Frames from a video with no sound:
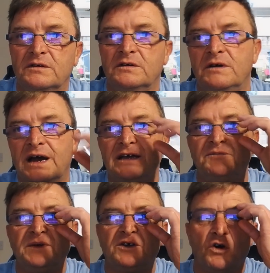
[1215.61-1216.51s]
right? You've
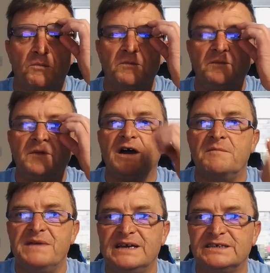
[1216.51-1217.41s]
become
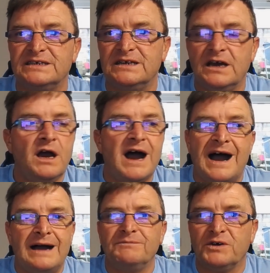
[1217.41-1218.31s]
amazing.
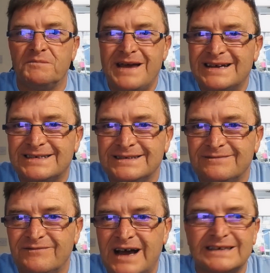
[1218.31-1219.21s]
I'm not a mason,
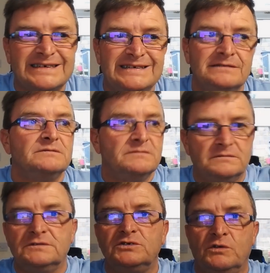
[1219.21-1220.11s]
as in
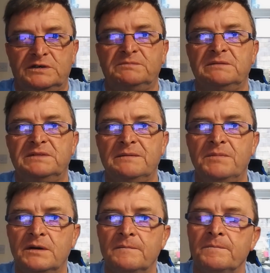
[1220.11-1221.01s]
dib dib dib,
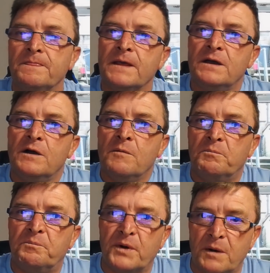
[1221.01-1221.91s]

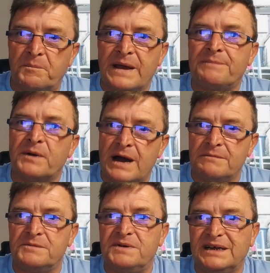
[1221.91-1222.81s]
but on paper I'm
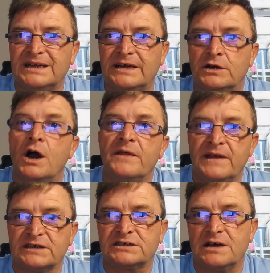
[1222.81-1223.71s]
a bricklayer.
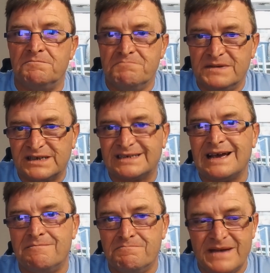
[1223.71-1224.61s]
That's a
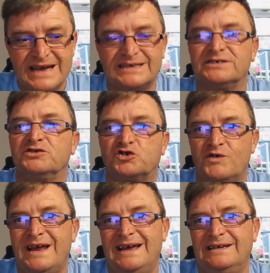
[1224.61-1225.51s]
mason
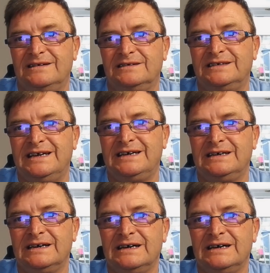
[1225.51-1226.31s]
trade. You dig?